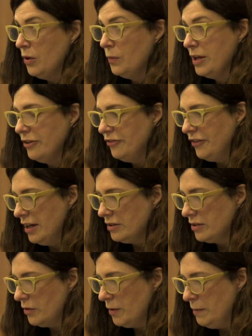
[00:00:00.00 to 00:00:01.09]
we could find
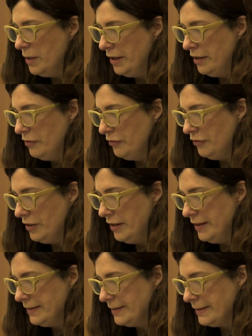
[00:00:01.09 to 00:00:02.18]
a remedy for
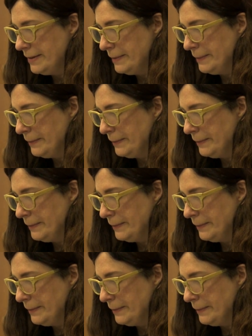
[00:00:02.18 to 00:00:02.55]
this.